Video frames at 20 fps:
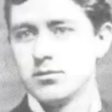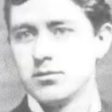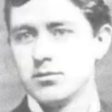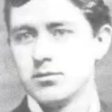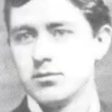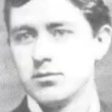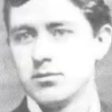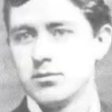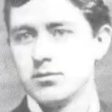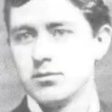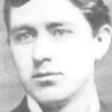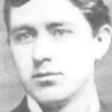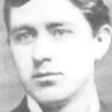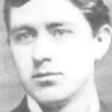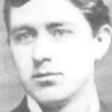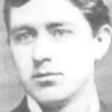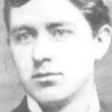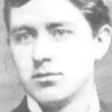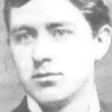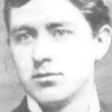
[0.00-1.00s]

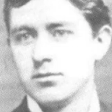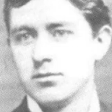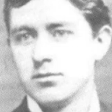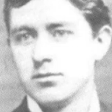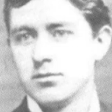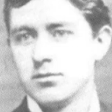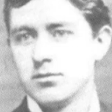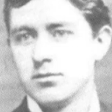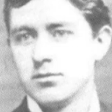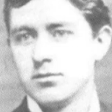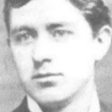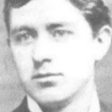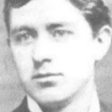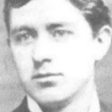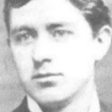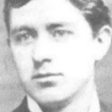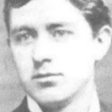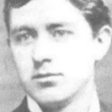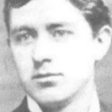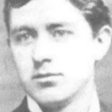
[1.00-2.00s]

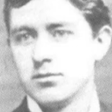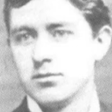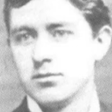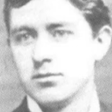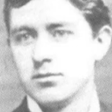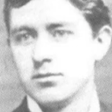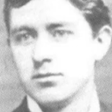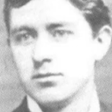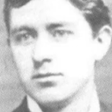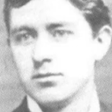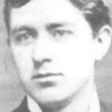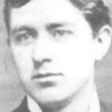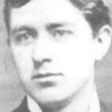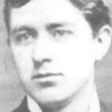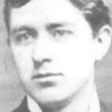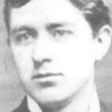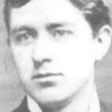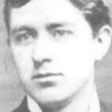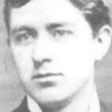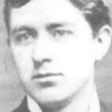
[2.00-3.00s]

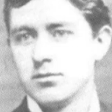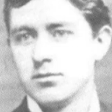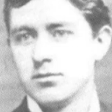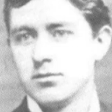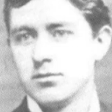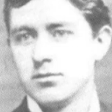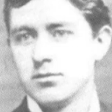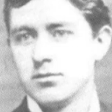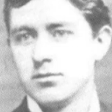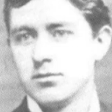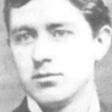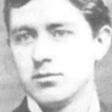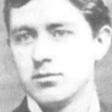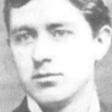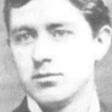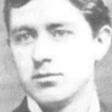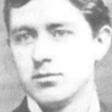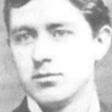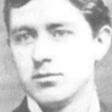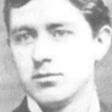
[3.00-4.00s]

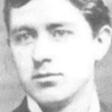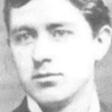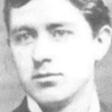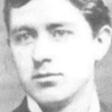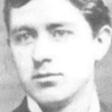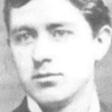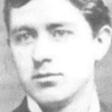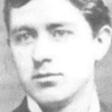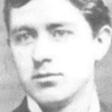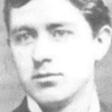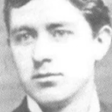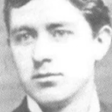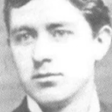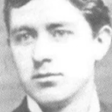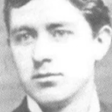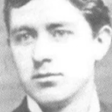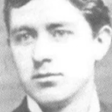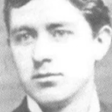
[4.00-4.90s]
This person isn't speaking.